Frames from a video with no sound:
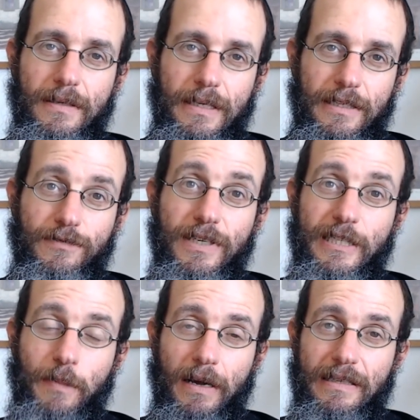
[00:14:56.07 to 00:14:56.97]
is
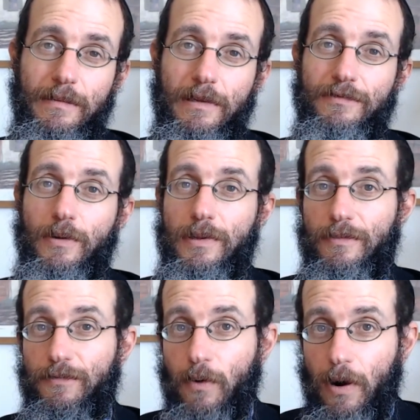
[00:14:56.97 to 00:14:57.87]
responsible for the
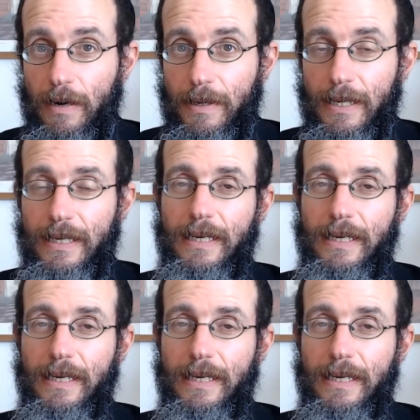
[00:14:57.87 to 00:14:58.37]
form,